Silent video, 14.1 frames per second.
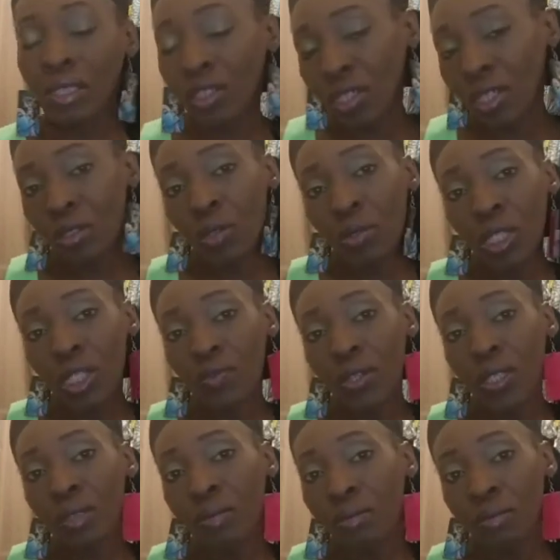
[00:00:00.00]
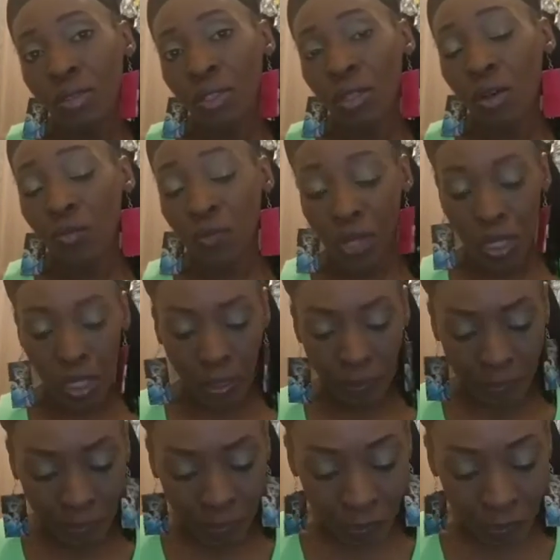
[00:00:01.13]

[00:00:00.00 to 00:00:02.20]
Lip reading: just do this for fun.